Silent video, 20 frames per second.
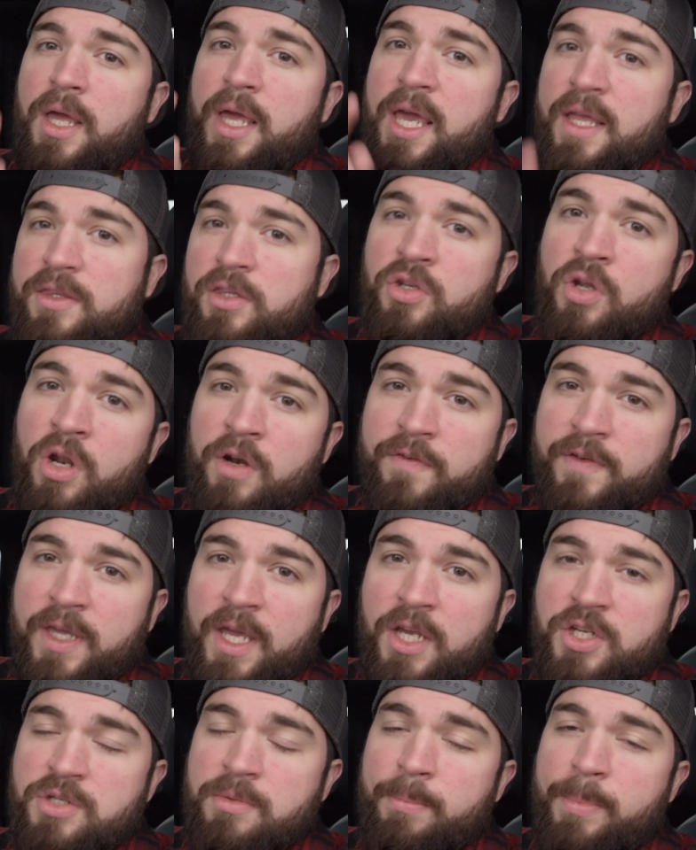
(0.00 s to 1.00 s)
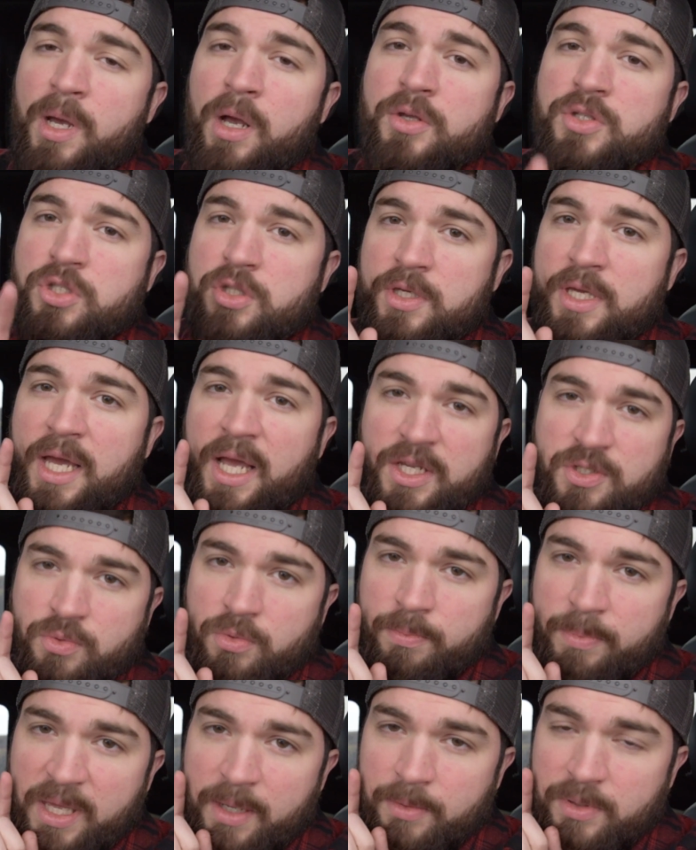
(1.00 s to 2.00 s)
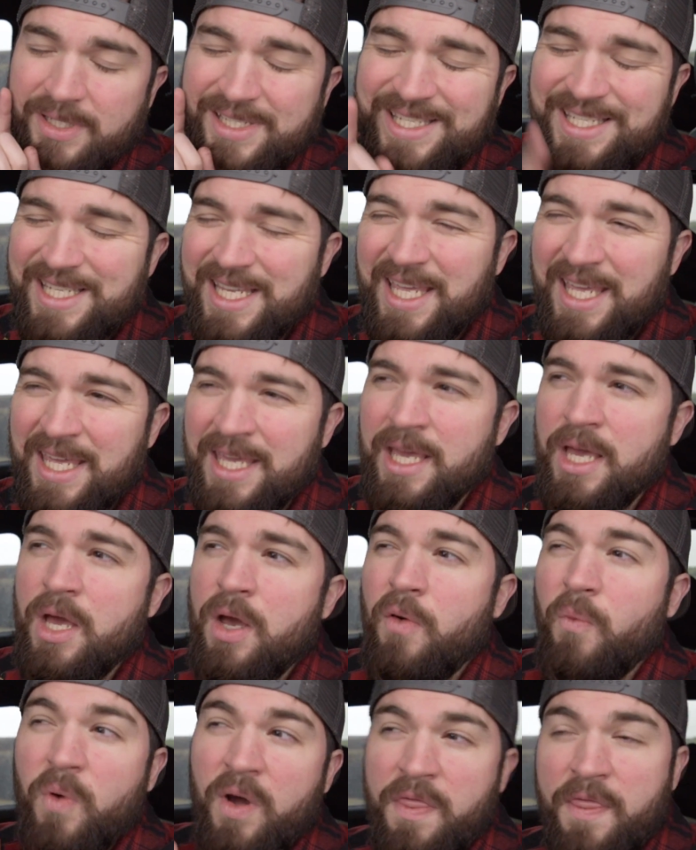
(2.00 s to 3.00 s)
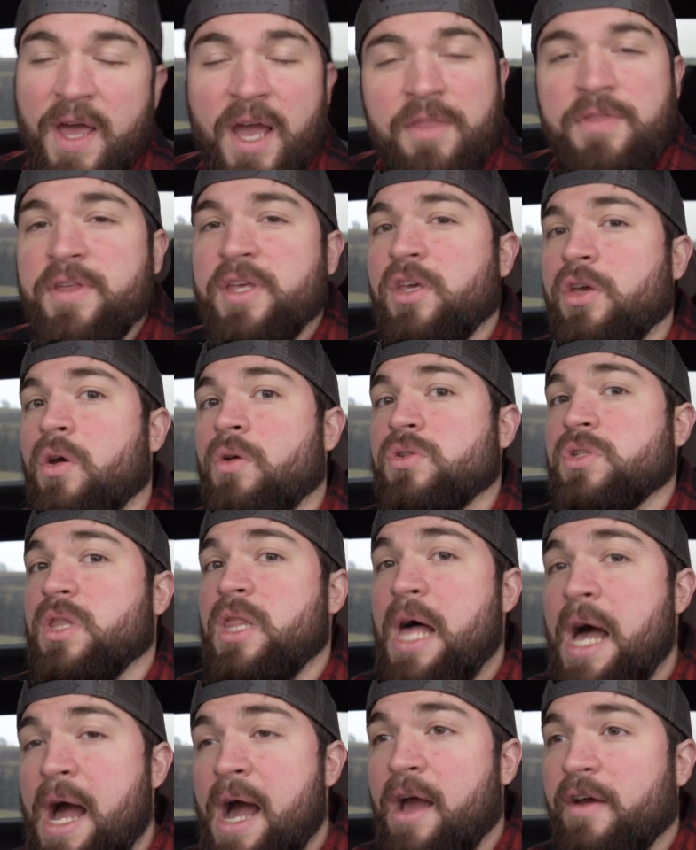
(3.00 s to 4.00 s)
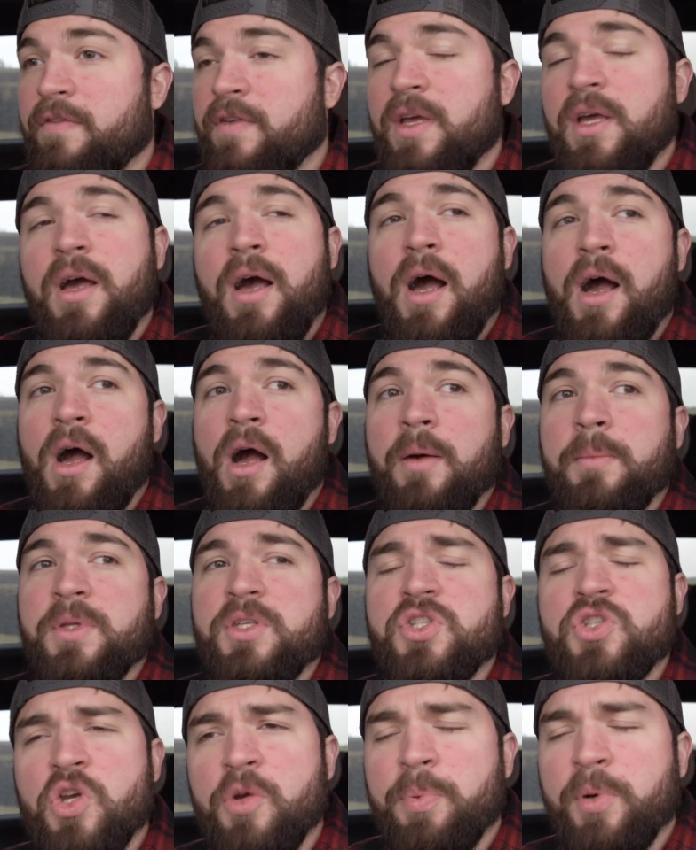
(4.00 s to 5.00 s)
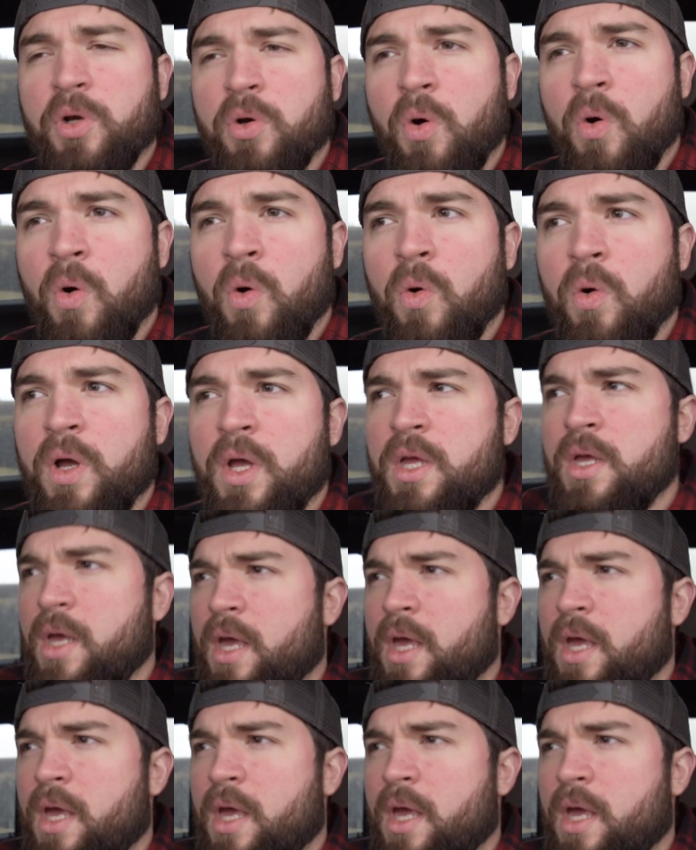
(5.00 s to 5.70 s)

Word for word: hit the notification bell so you guys will be able to see when that thing goes live. Um, it's super cool.